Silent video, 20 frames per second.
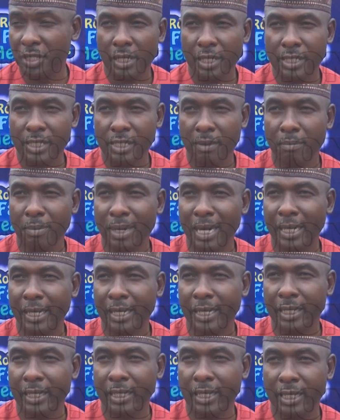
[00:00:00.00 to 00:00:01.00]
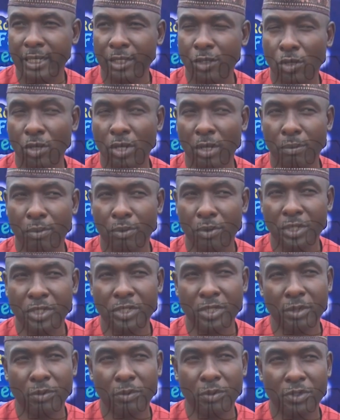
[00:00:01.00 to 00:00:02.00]
is embarking and
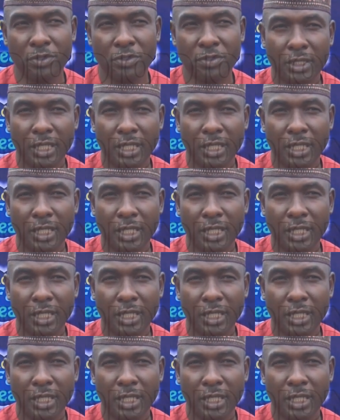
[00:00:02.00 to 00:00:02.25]
collaborating with